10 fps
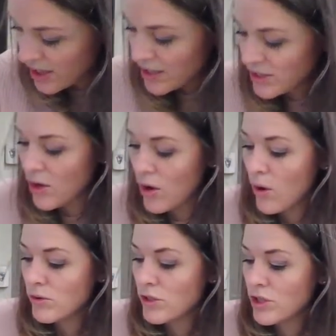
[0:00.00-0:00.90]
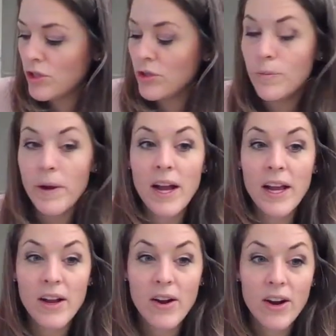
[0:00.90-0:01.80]
So 2
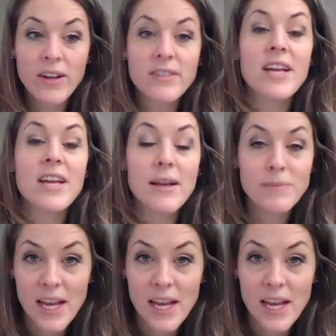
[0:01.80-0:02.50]
pi r times